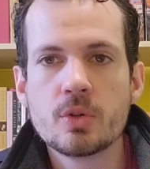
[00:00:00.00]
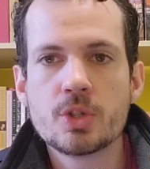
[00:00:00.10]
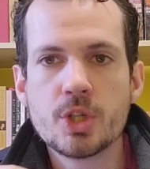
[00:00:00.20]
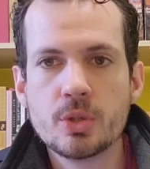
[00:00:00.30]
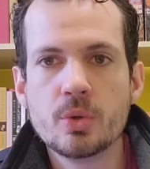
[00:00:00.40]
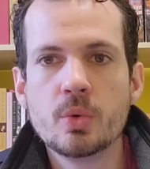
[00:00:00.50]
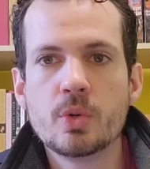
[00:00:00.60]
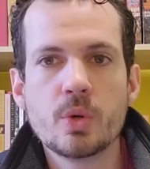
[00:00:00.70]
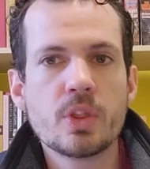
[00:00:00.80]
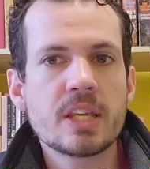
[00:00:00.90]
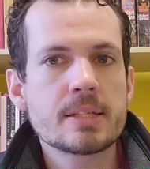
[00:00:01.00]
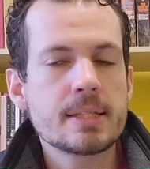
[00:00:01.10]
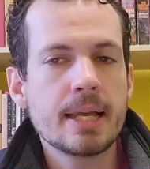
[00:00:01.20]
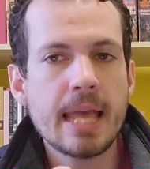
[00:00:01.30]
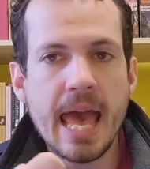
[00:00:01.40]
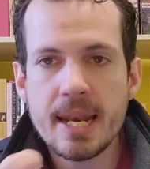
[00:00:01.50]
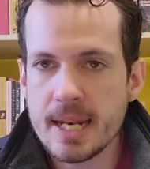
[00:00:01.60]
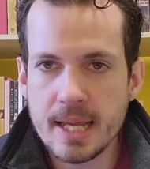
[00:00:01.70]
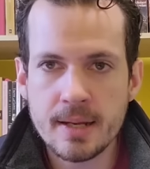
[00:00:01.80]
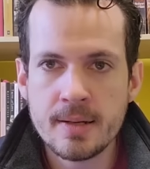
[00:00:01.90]
to do things like
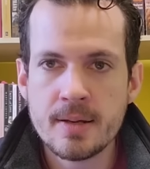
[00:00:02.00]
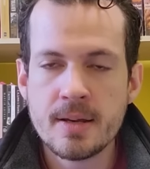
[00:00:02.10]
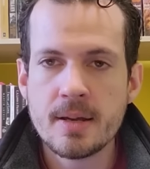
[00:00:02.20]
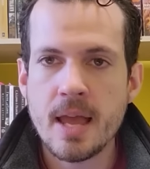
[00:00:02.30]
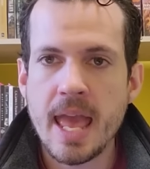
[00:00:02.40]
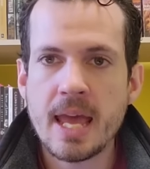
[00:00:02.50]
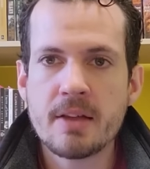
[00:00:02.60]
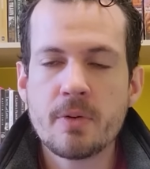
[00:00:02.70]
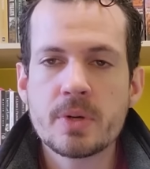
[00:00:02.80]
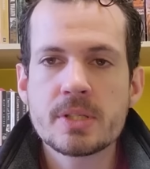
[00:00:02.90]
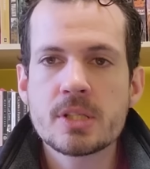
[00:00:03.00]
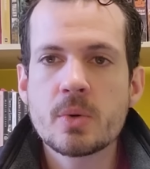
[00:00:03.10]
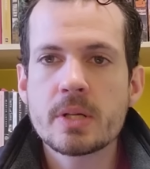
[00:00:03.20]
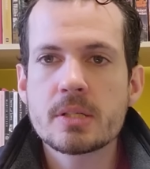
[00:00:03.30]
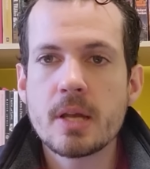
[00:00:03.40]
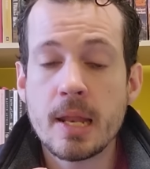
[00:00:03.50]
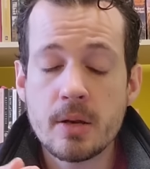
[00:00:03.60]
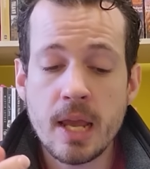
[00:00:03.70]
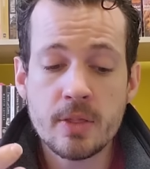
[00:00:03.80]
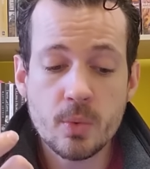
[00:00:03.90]
editing. And if it wasn't so,
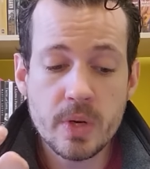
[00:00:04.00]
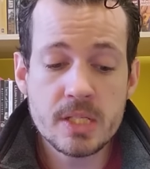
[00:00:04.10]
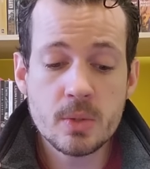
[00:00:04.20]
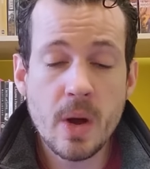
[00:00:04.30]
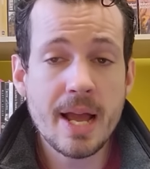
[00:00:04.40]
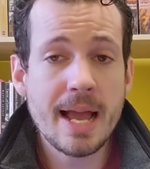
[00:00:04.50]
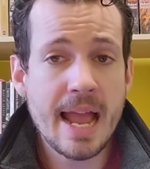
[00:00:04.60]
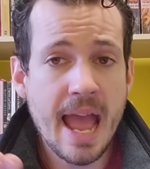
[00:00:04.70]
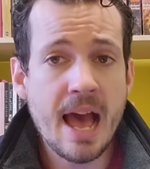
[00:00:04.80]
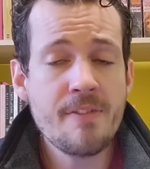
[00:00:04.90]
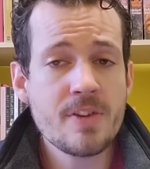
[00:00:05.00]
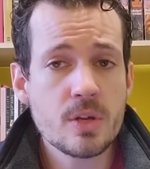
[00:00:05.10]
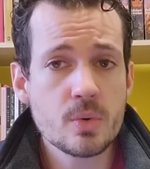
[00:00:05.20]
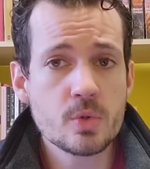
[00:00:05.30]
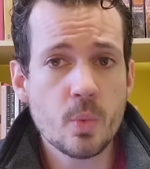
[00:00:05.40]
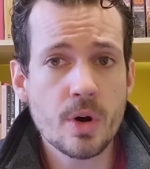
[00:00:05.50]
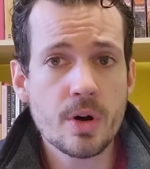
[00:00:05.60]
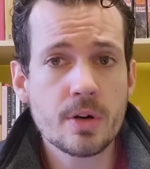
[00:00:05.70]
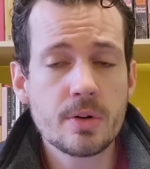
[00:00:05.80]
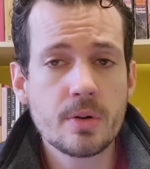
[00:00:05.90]
and the reason why I have to use
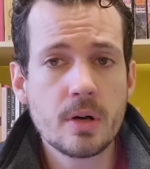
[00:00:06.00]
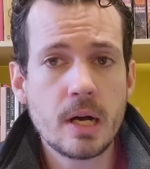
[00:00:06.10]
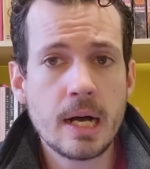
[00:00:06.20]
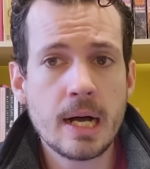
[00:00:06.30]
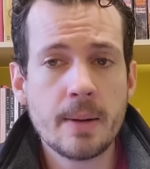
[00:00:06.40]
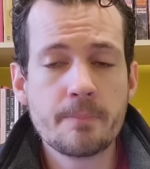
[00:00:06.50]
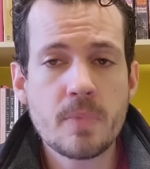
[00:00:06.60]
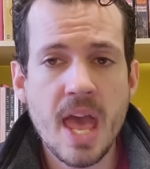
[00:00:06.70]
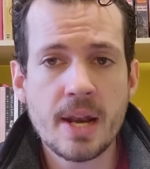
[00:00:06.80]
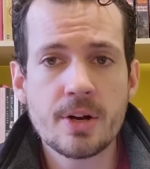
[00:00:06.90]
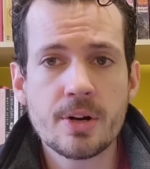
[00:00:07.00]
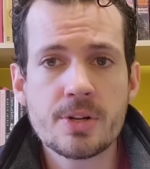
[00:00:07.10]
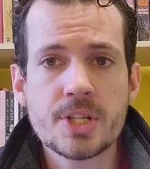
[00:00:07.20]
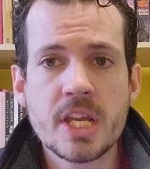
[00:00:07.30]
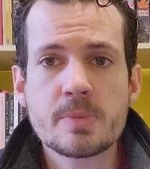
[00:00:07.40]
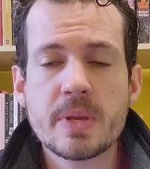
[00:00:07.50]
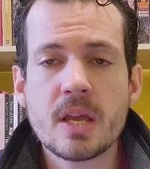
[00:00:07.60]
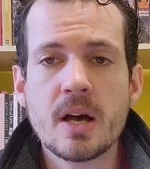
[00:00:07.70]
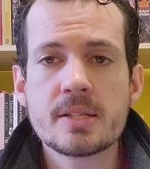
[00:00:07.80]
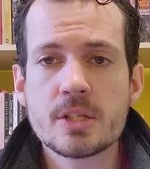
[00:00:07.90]
Word editors is
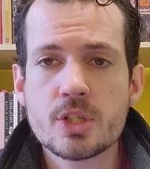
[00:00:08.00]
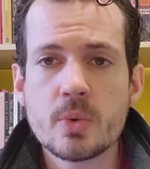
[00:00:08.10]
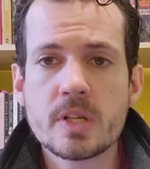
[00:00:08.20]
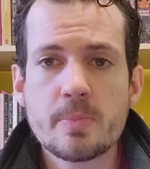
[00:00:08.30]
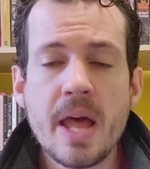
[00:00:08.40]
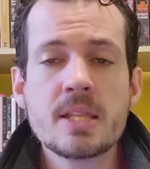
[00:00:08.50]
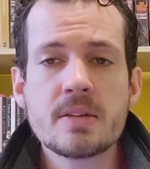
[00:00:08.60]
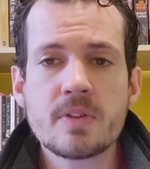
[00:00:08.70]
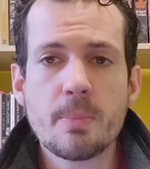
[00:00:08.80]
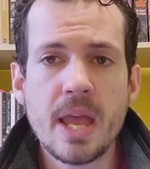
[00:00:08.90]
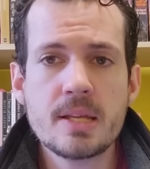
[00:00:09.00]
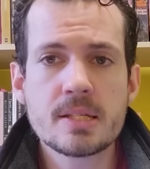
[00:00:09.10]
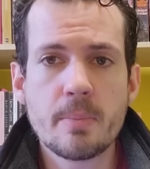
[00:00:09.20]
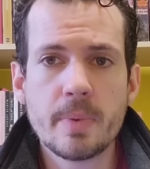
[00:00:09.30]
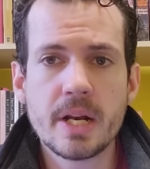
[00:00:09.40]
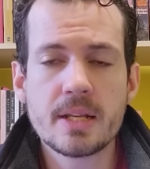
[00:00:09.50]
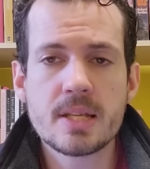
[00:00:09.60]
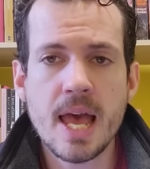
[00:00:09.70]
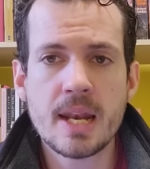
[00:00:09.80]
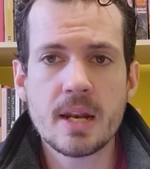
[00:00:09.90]
because it's too expensive to pay somebody
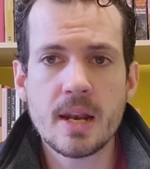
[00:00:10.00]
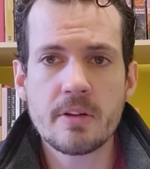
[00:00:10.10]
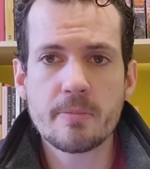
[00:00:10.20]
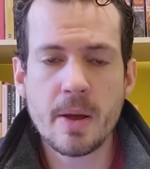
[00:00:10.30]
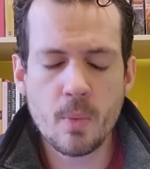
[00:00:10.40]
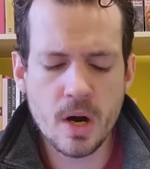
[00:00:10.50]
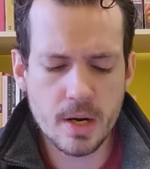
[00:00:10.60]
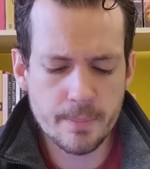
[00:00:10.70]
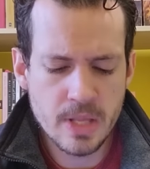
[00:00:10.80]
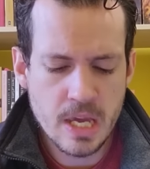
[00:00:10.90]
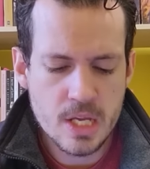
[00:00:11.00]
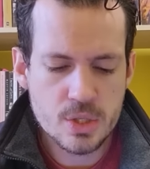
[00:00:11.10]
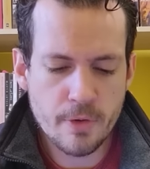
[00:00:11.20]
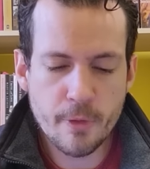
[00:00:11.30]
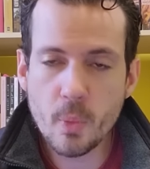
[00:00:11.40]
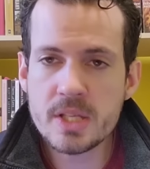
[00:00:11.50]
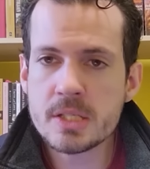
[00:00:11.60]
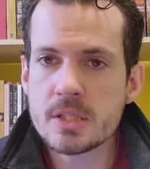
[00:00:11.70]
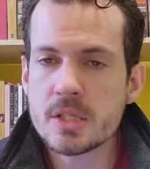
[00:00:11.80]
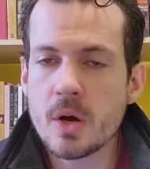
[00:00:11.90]
to edit any of my work. So if
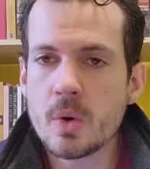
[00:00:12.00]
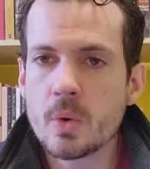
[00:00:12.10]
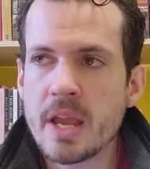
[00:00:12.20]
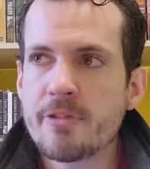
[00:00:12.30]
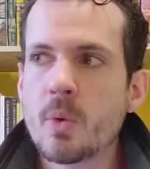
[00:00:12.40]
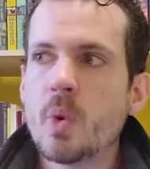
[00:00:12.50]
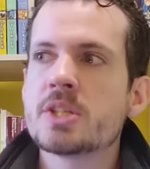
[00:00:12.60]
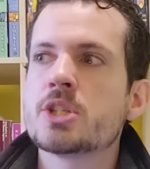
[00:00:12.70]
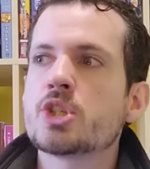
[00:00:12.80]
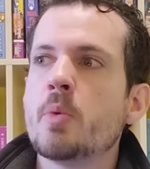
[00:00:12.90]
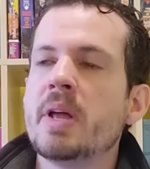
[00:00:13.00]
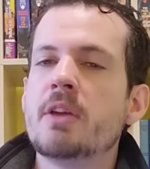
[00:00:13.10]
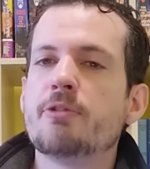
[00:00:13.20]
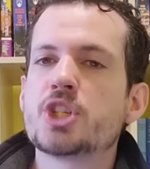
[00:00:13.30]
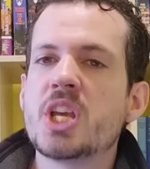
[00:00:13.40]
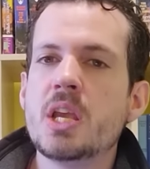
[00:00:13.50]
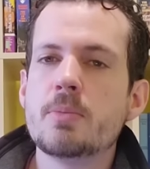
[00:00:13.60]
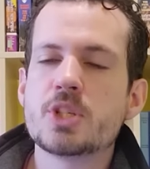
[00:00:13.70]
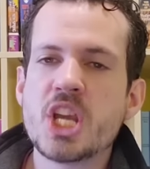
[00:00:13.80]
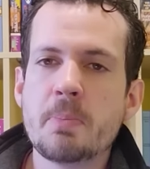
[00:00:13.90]
there wasn't so many
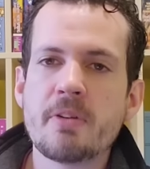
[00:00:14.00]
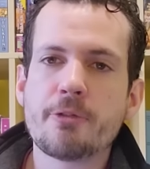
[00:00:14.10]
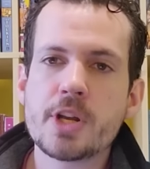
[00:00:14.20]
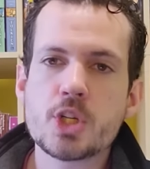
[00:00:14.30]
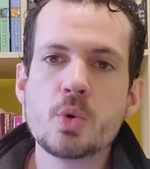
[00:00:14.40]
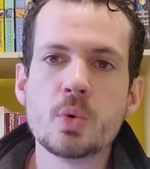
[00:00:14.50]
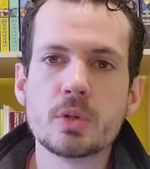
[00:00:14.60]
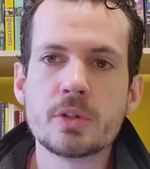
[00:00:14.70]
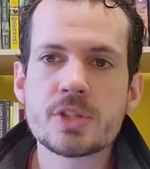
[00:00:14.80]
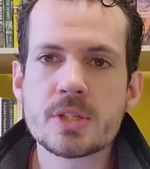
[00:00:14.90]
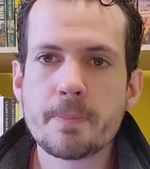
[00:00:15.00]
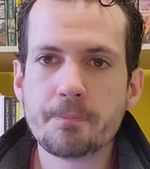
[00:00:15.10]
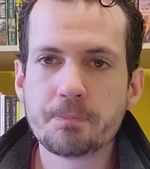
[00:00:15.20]
cheap and free tools,